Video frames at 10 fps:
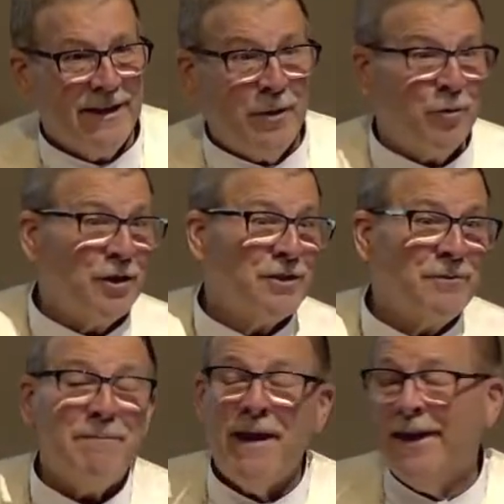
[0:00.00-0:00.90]
He works
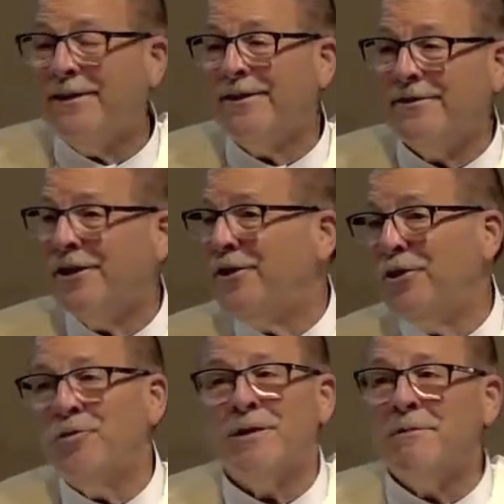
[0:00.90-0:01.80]
repentance in
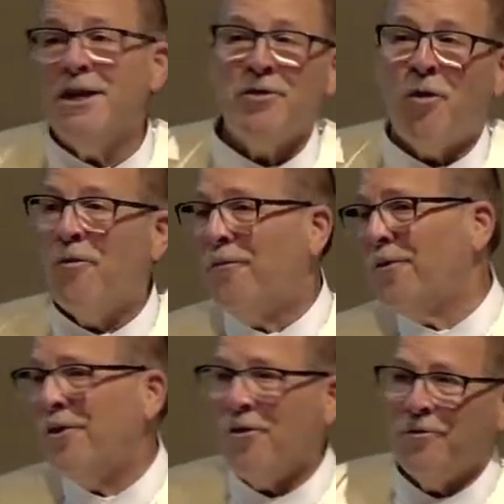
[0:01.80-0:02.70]
you and me
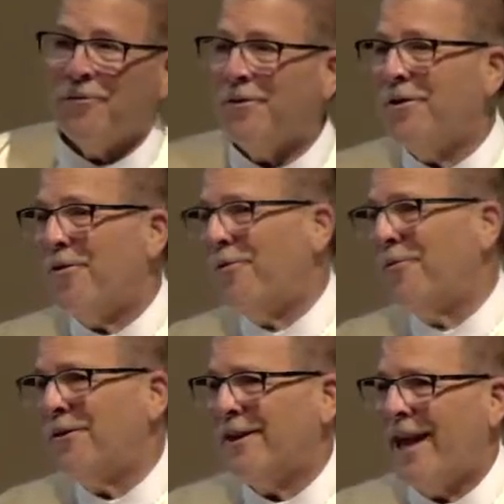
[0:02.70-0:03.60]
over and over and
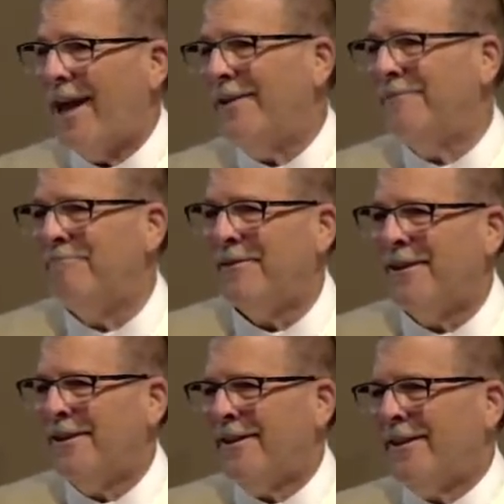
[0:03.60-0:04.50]
over again,
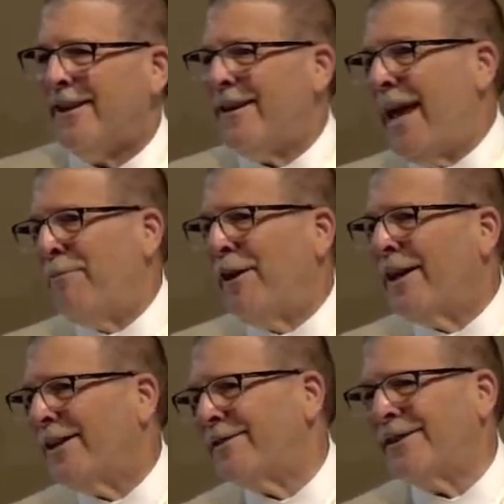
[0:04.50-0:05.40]

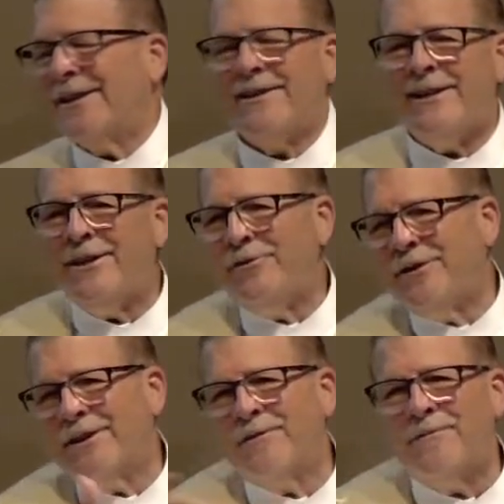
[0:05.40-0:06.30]
enabling us to continue
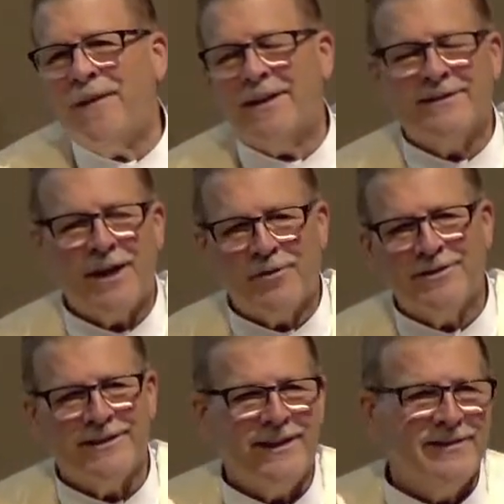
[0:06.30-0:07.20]
to confess our
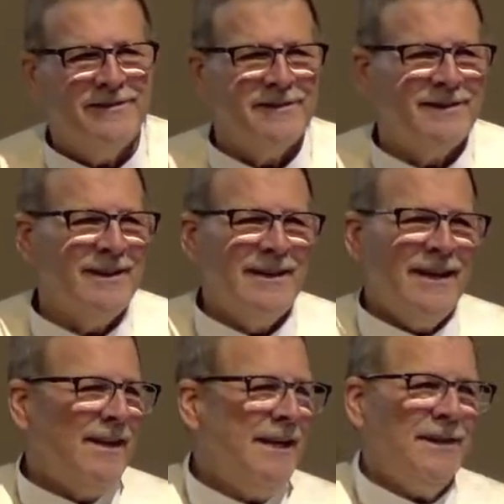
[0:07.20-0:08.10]
sins.
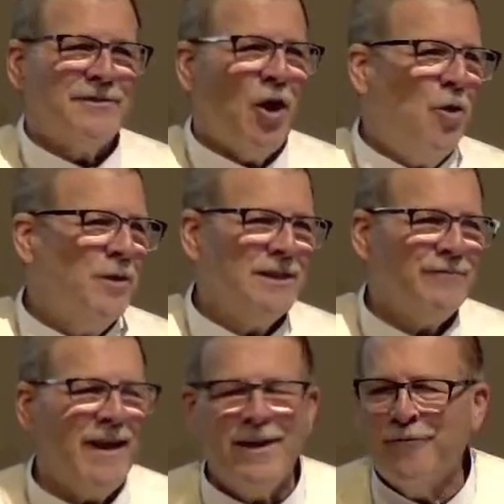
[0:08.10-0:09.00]
And He is always
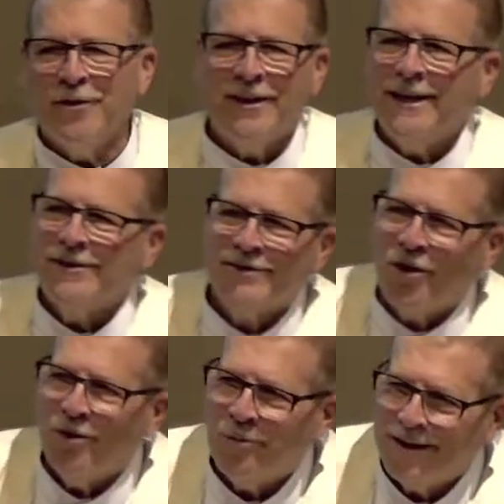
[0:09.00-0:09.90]
faithful, and He is
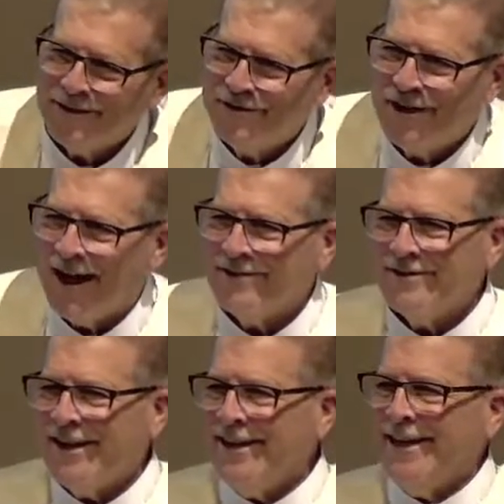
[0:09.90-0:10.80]
always just,
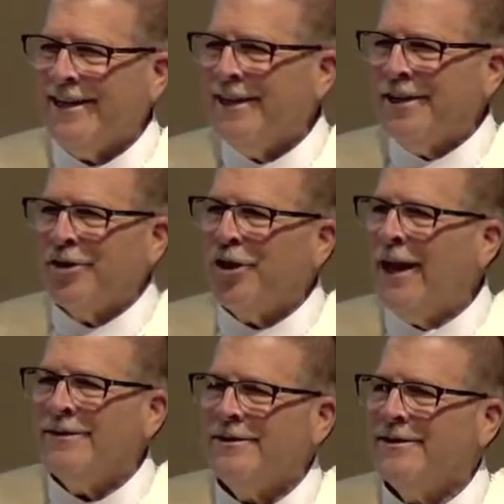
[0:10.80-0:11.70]
and He
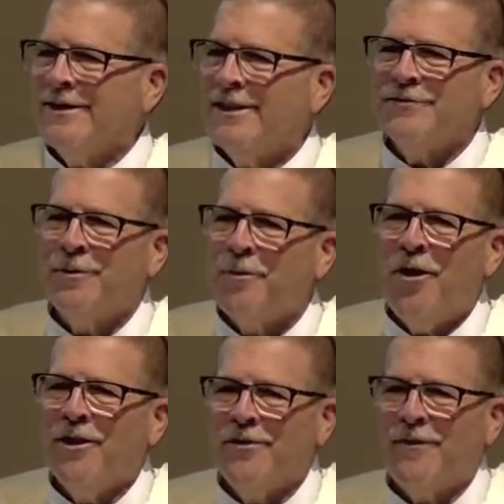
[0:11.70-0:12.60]
cleanses us from
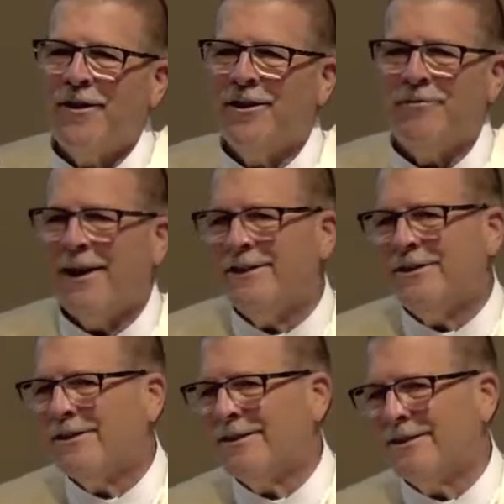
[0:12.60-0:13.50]
all of our
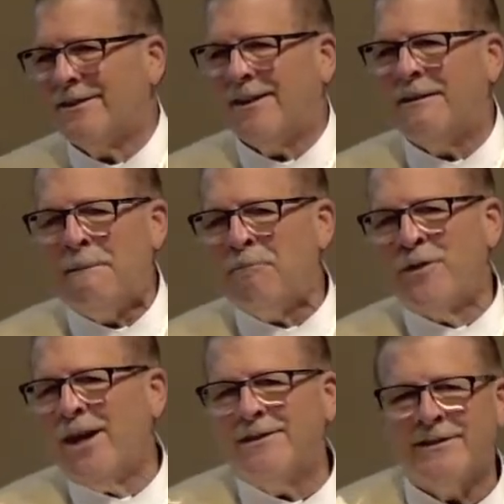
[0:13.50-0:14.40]
unrighteousness and
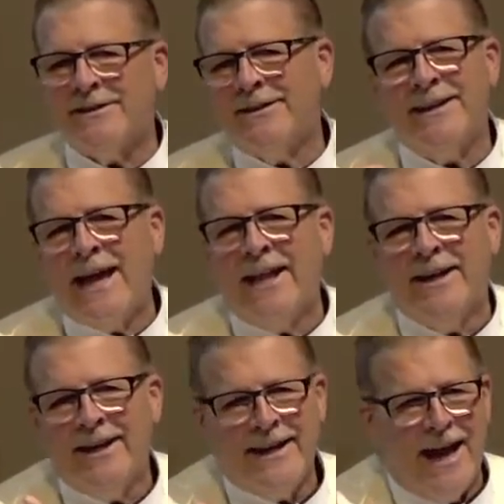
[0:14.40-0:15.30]
tells us again
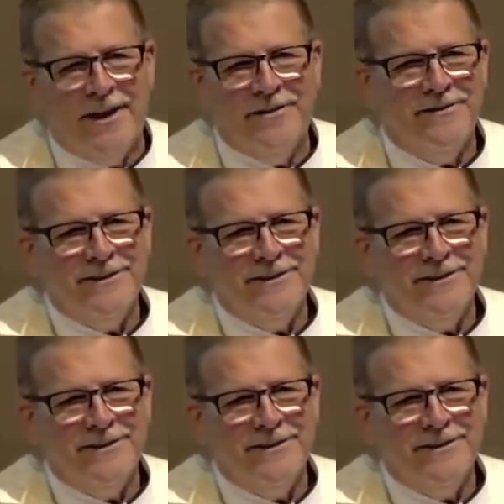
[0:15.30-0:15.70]
and again,